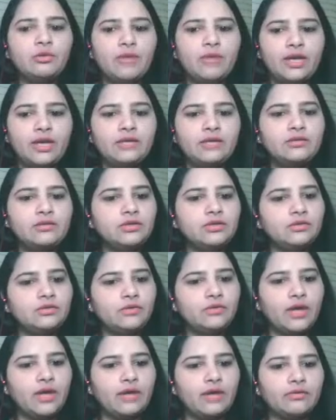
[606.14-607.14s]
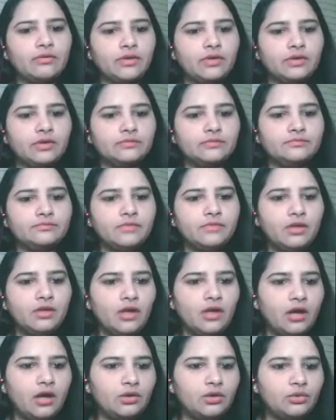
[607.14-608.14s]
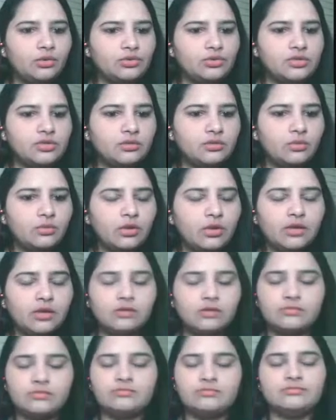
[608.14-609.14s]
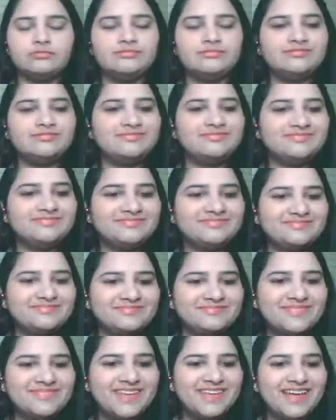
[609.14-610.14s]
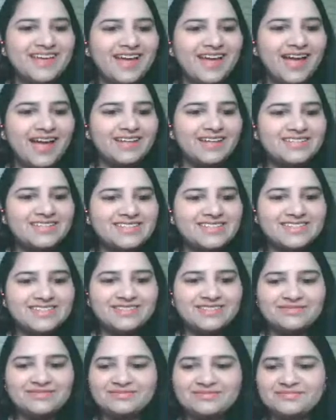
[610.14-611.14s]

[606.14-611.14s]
mind. You can write. Yeah, notes in wallet. Mm, I didn't see.